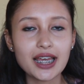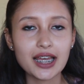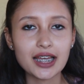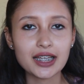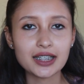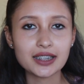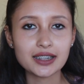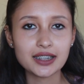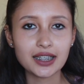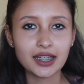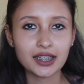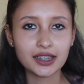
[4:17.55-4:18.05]

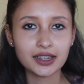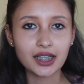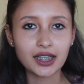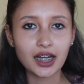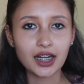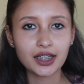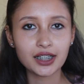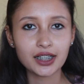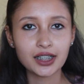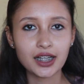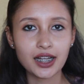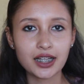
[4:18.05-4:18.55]
As they are
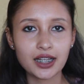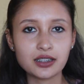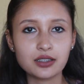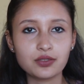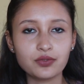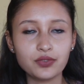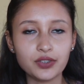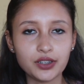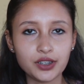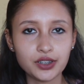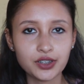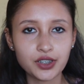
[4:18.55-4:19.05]
regarded as
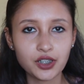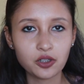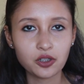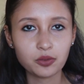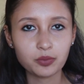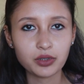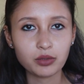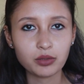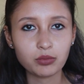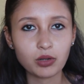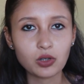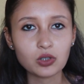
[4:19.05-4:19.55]
physician
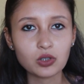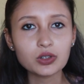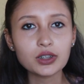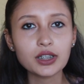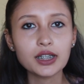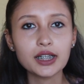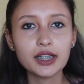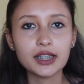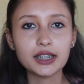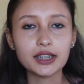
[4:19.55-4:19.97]
of the mouth,